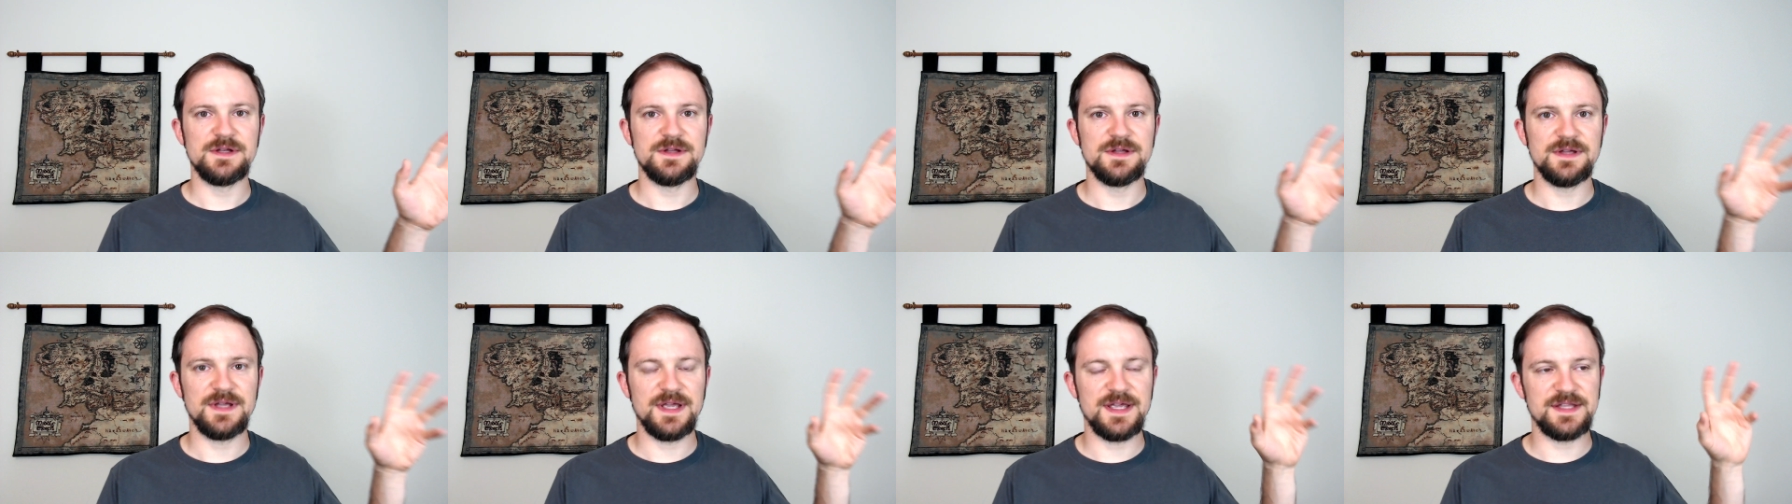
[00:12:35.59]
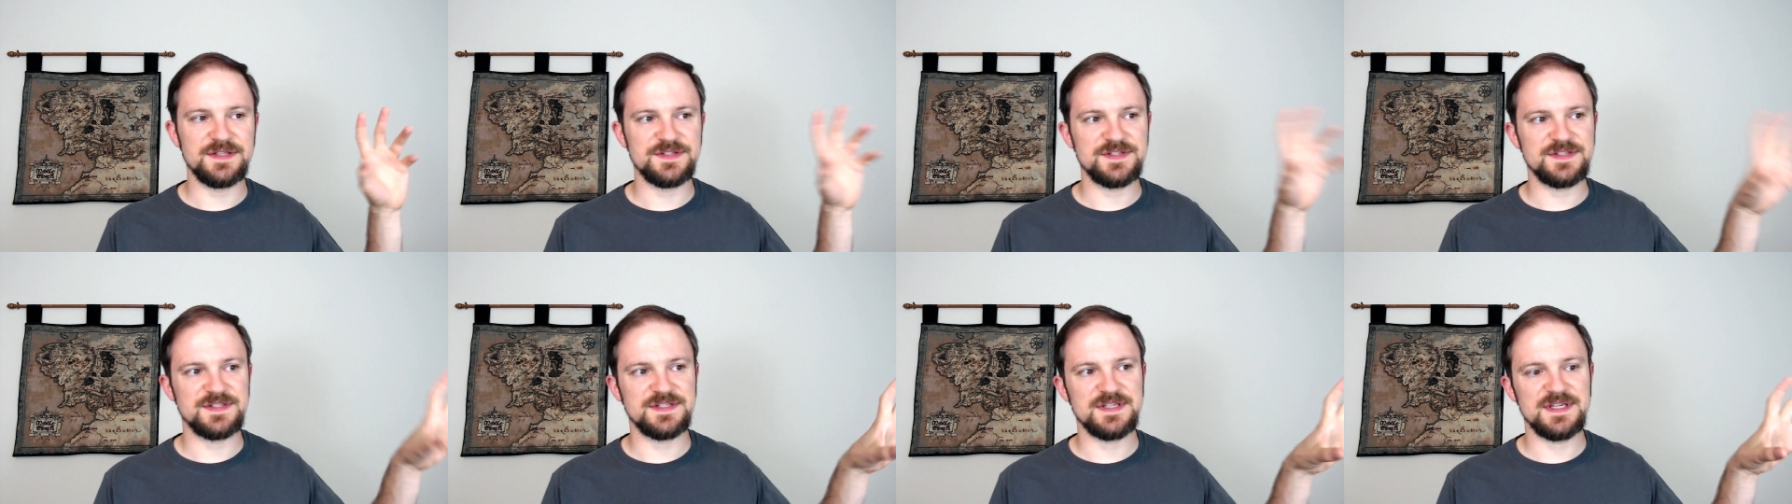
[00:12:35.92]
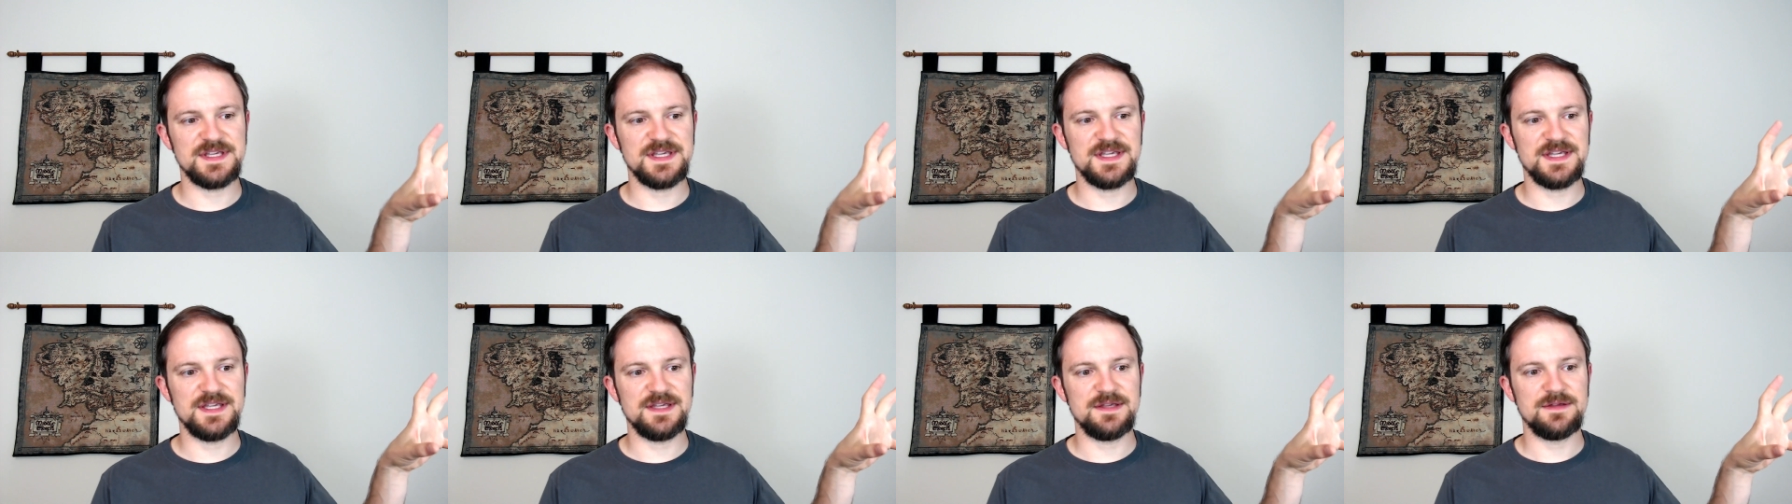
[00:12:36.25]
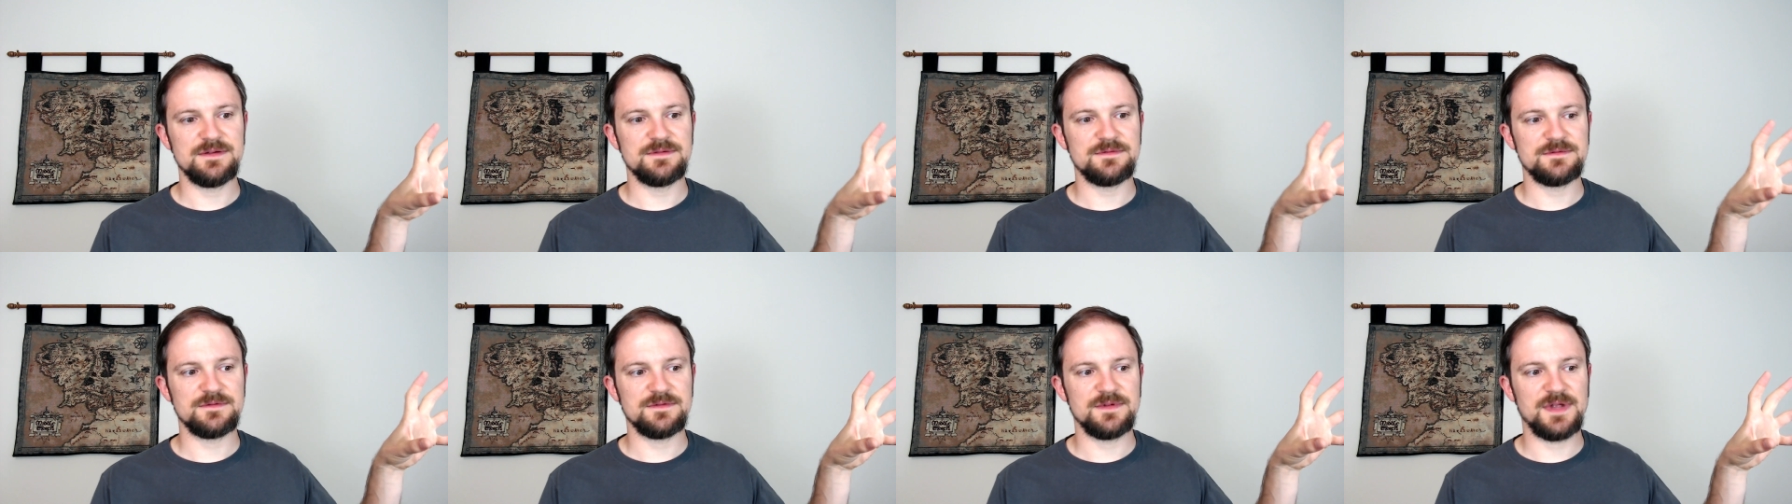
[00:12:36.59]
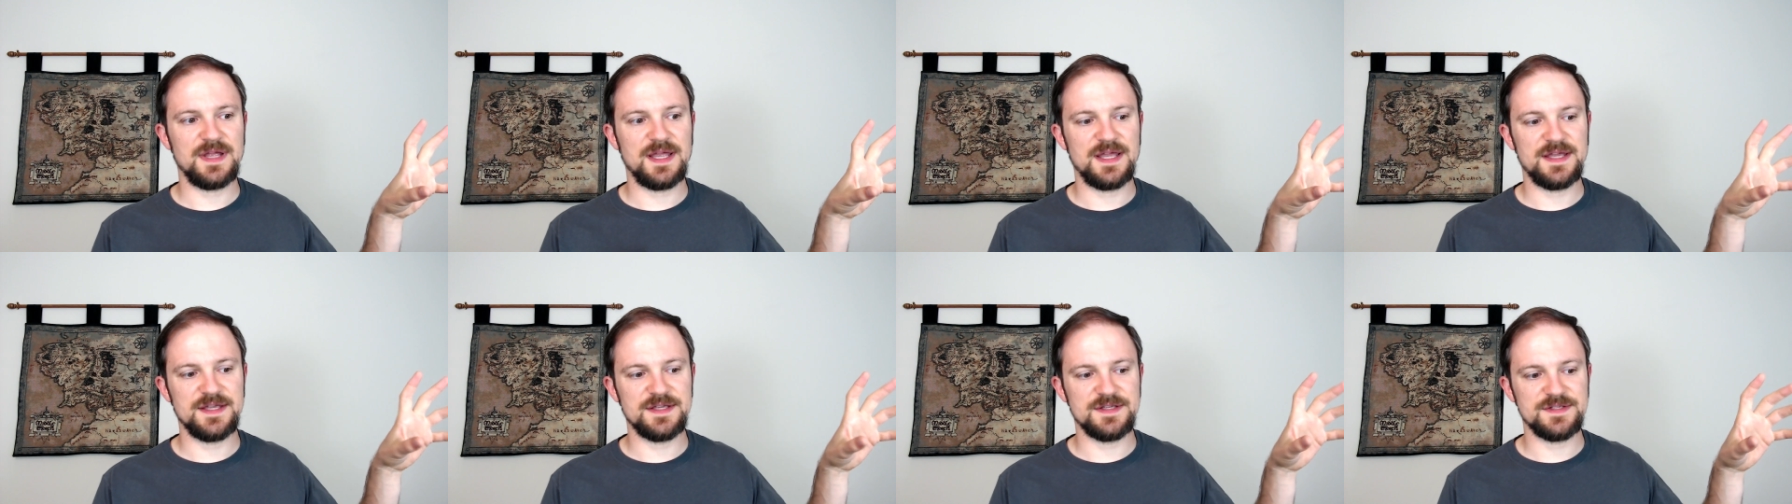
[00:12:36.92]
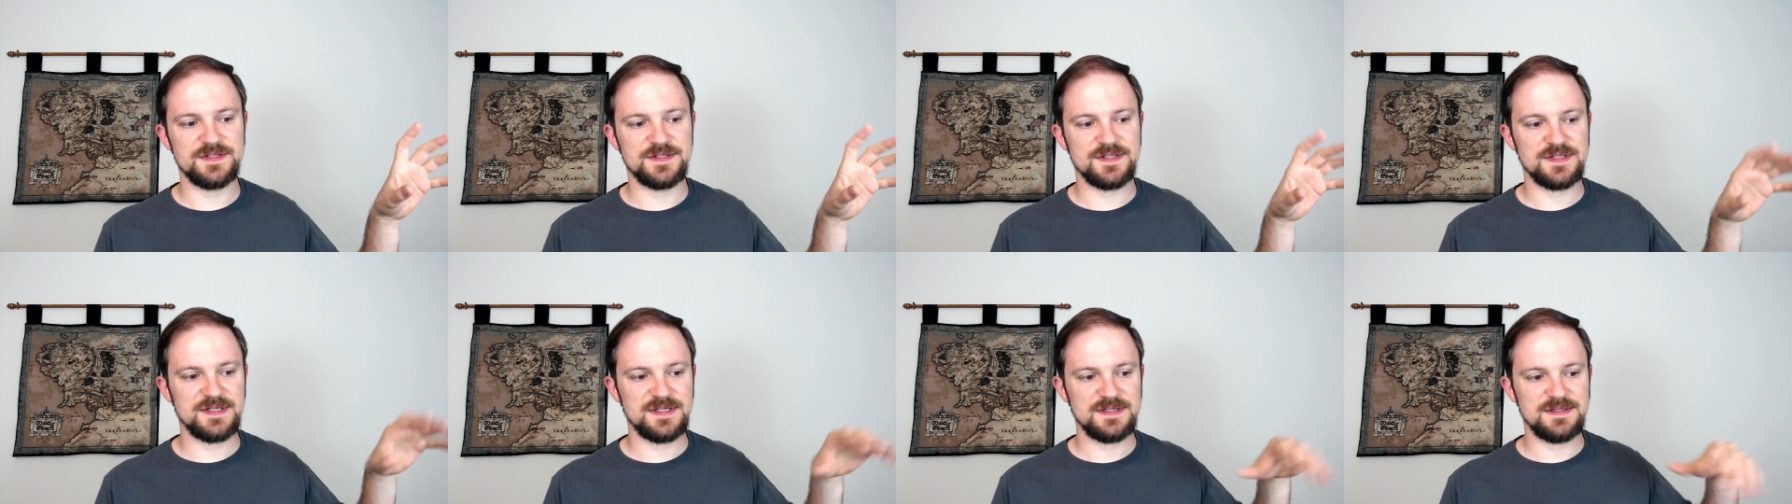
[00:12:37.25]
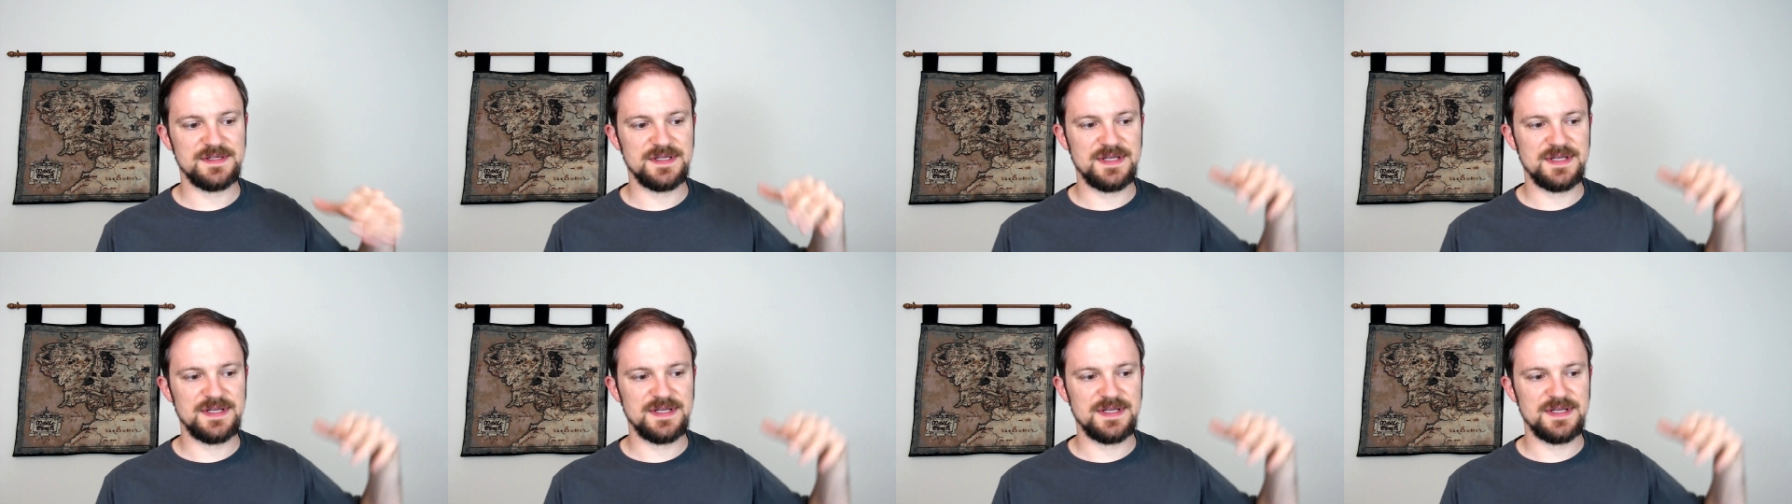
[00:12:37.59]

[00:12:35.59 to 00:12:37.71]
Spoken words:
and see as